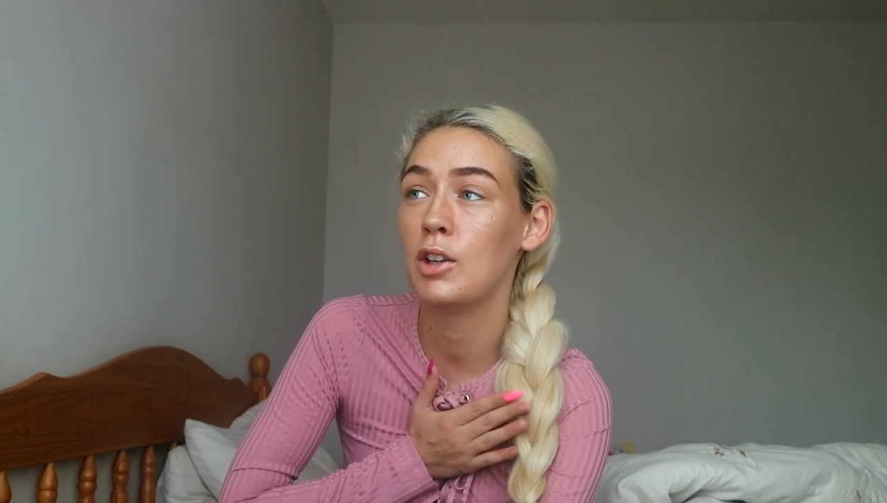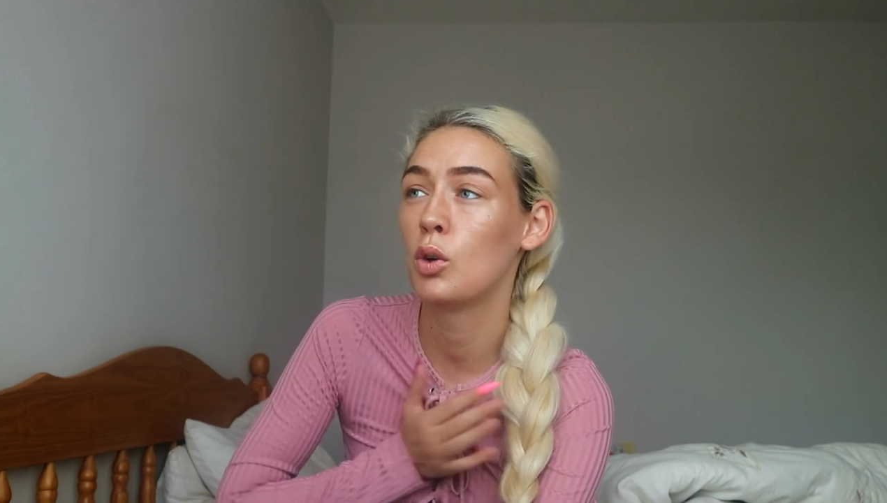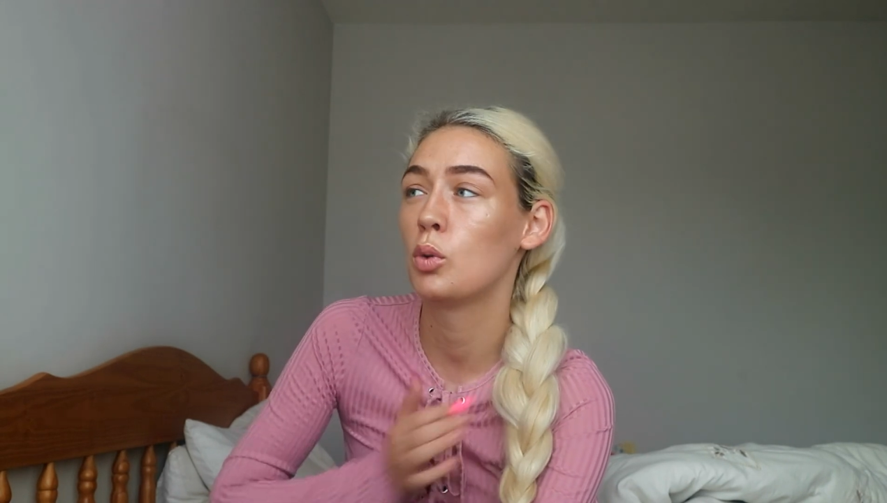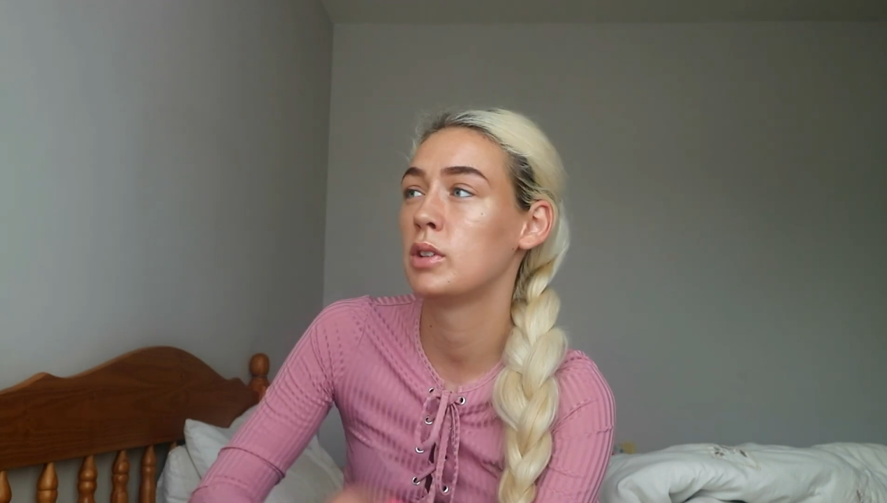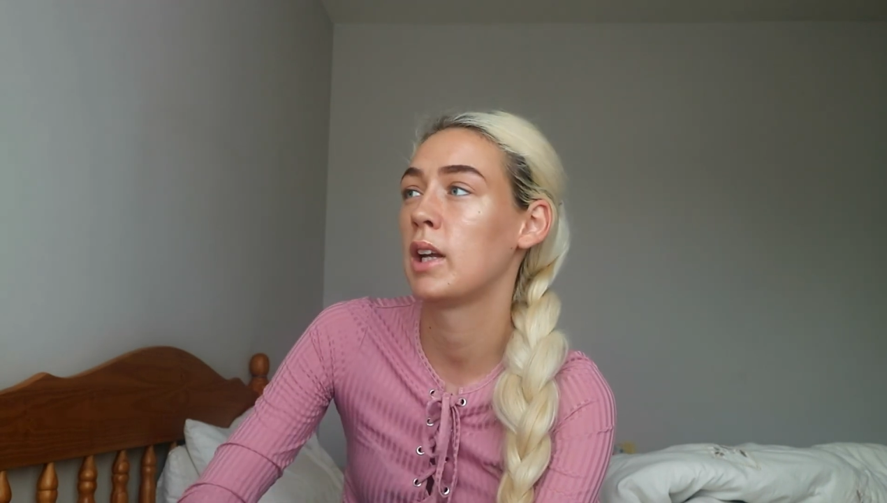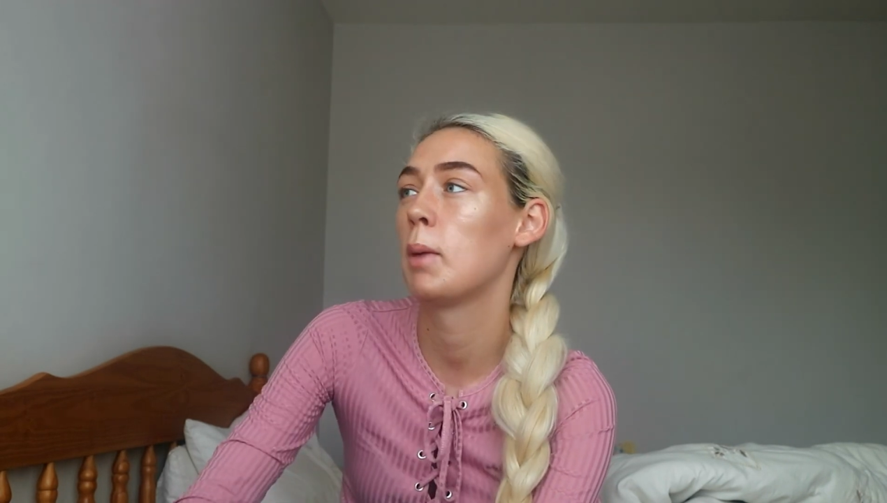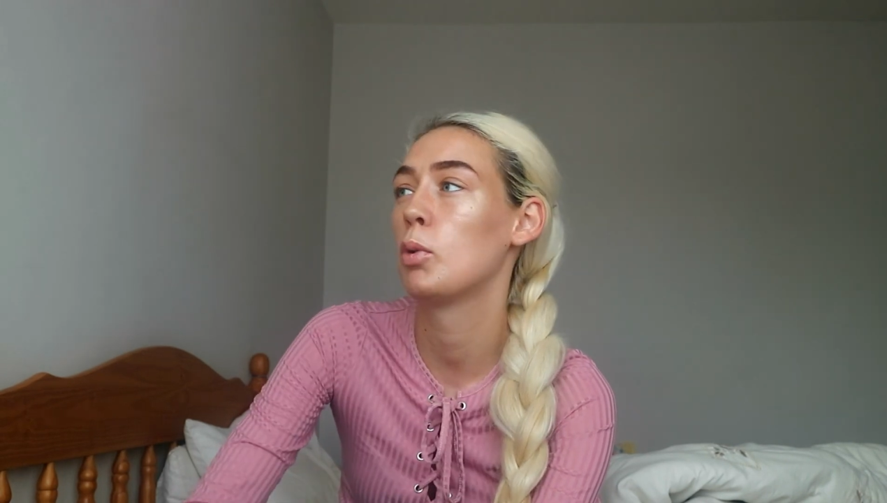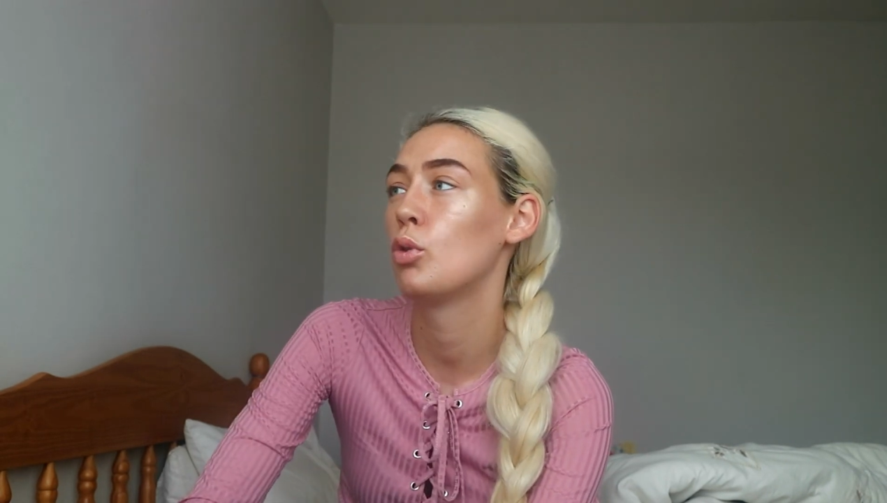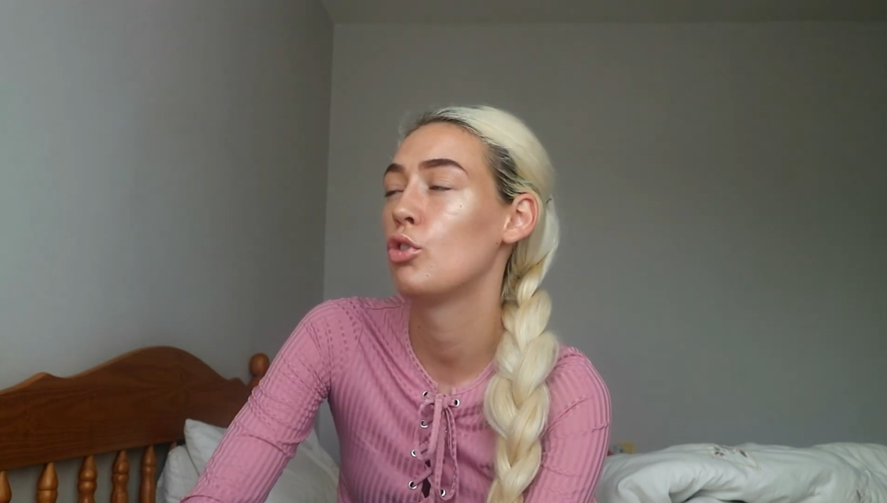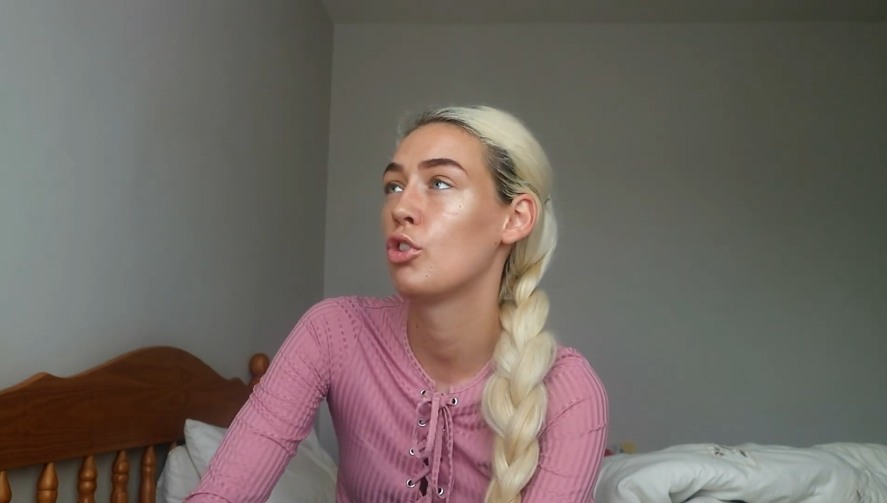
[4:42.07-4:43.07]
knowing that I'm
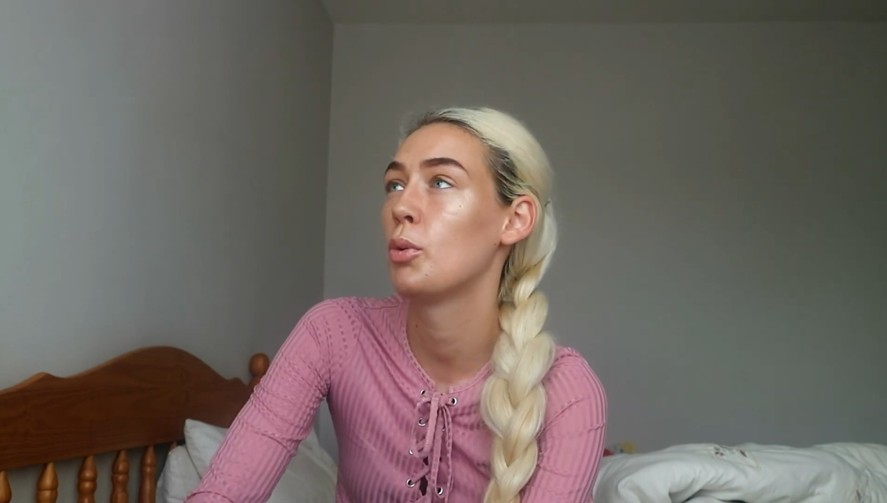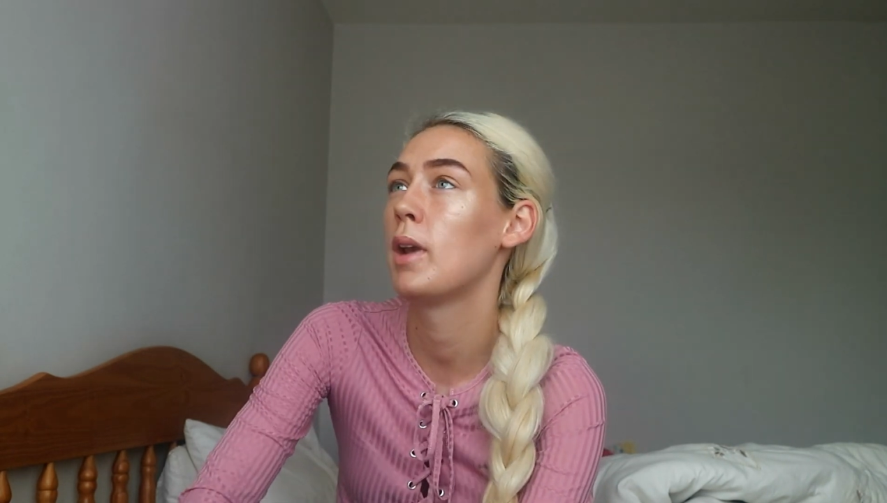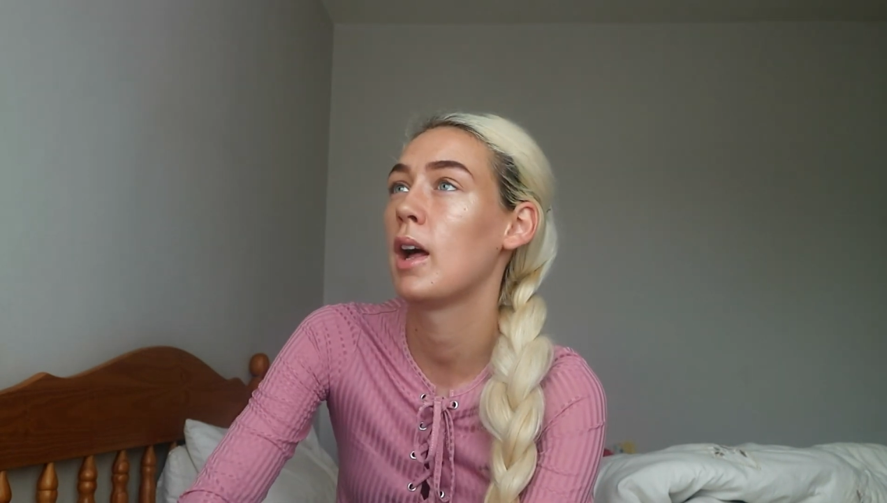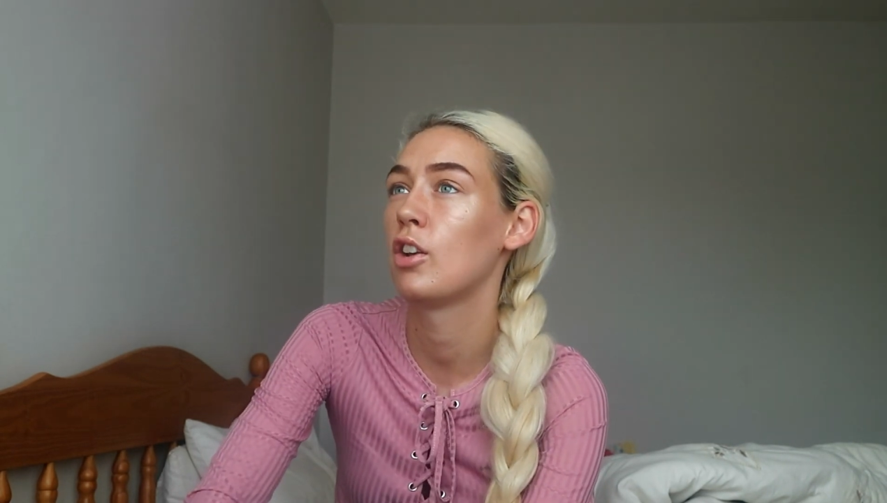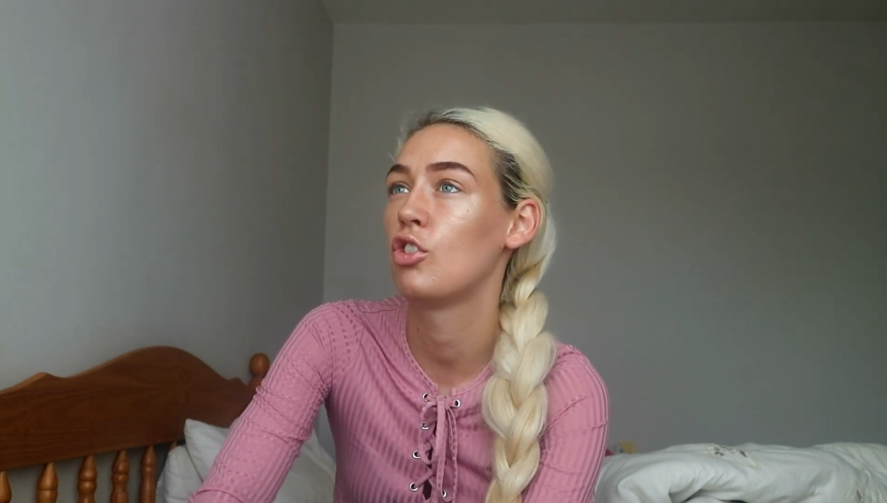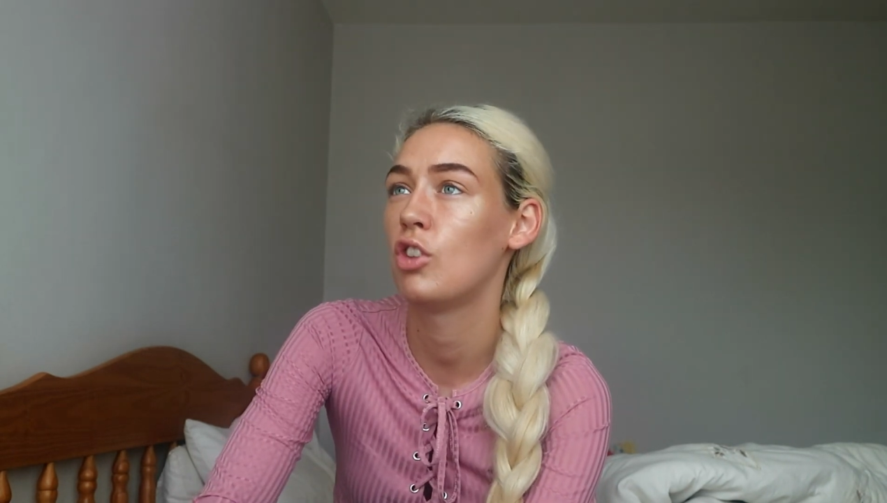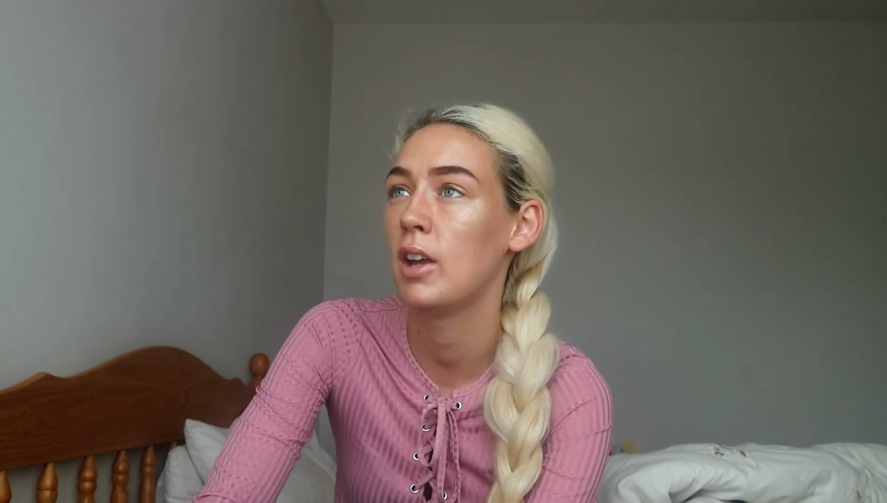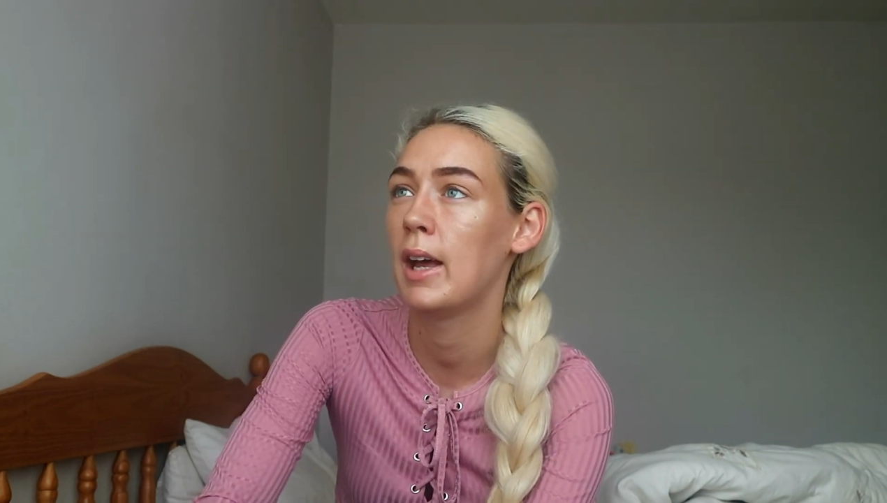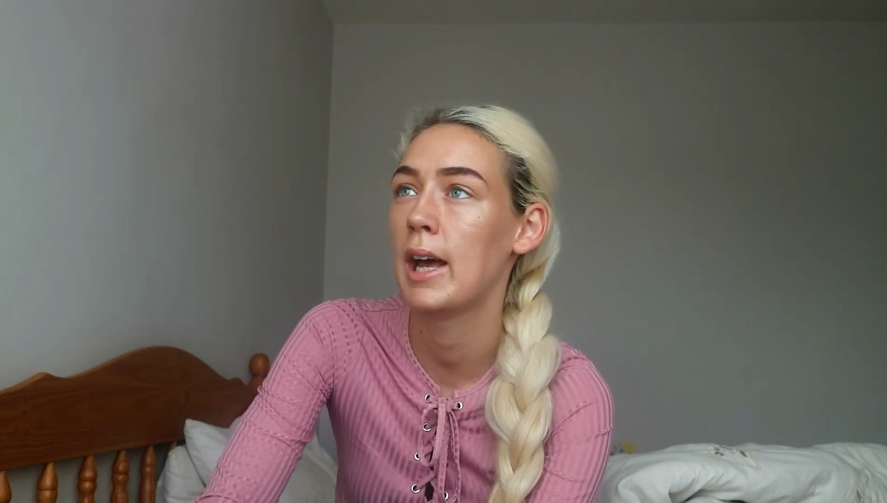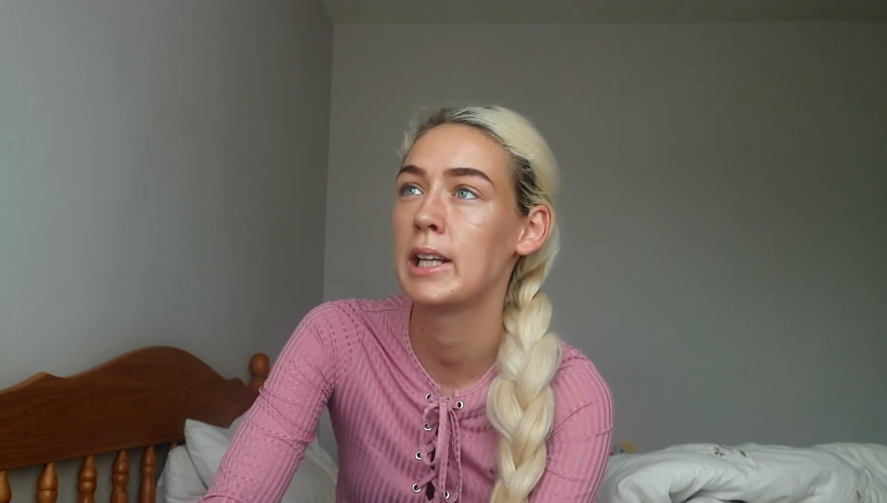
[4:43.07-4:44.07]
going through a lot of shit.